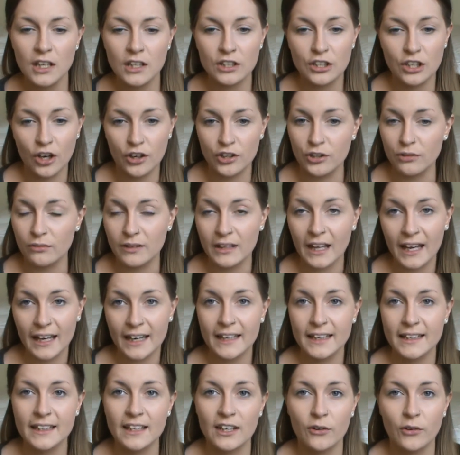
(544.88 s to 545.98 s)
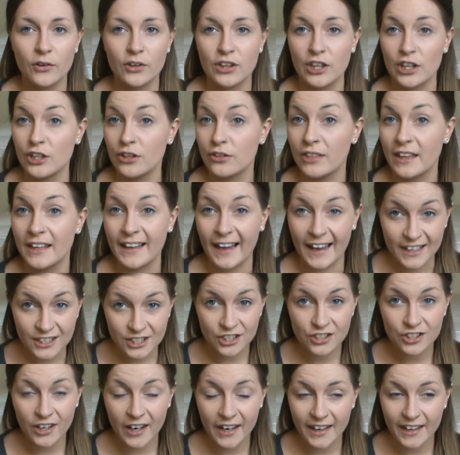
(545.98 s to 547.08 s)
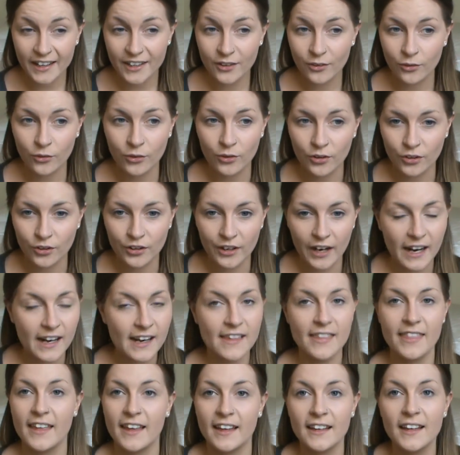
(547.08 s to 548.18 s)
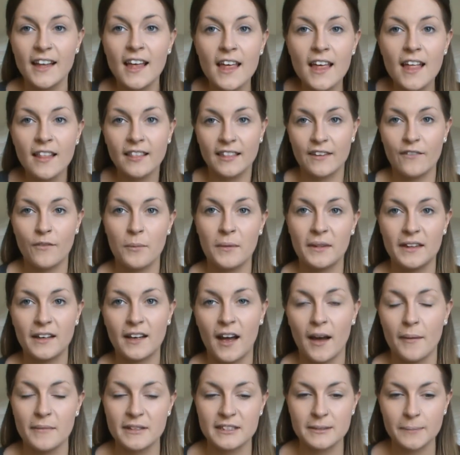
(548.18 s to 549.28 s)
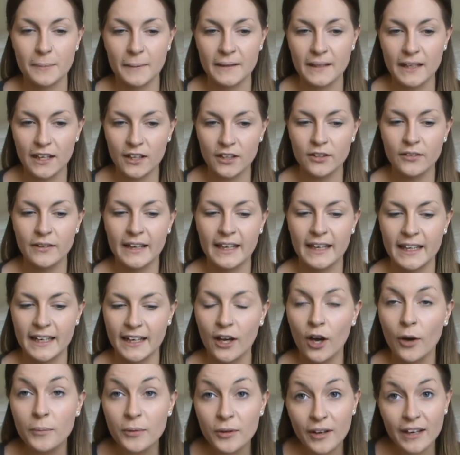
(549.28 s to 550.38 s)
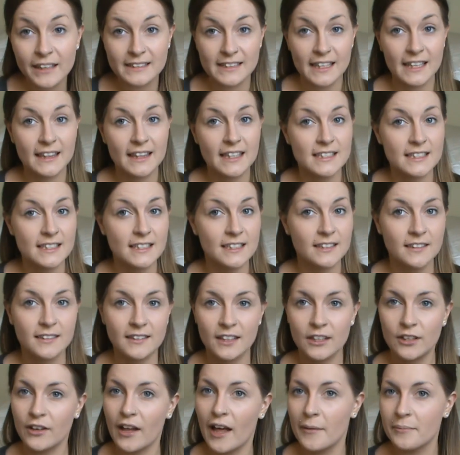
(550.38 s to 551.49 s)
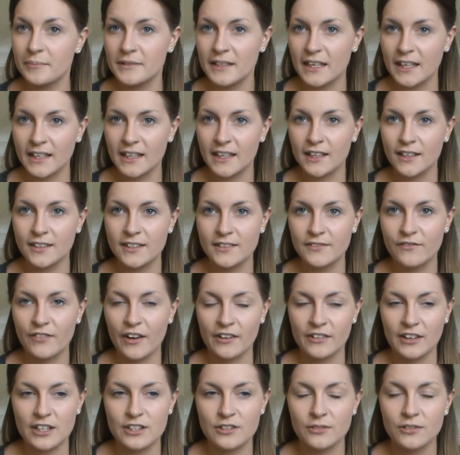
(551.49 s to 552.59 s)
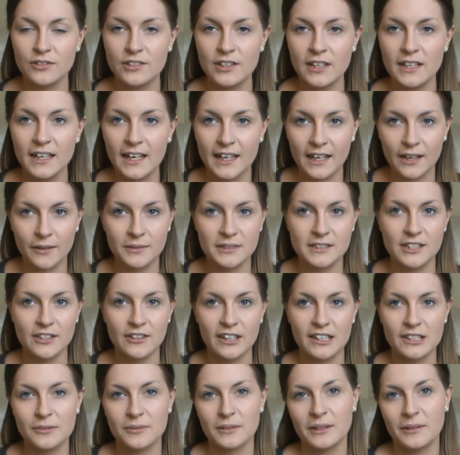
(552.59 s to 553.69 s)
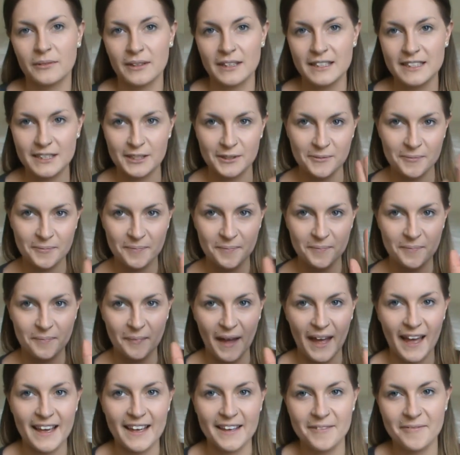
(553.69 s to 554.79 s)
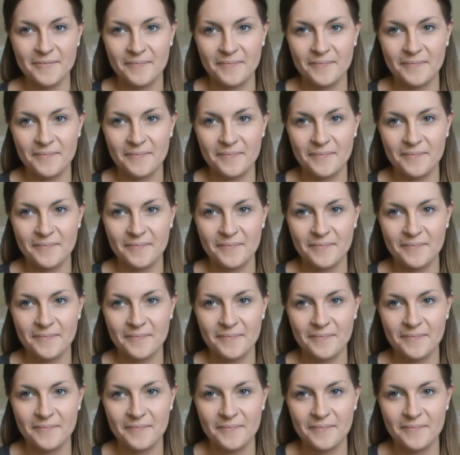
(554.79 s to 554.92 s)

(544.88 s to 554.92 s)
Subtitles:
know you like, or that you think I should try, or anything, leave them in the comments below. And I hope you guys like this little updated foundation routine, and I will see you guys really, really soon. Bye.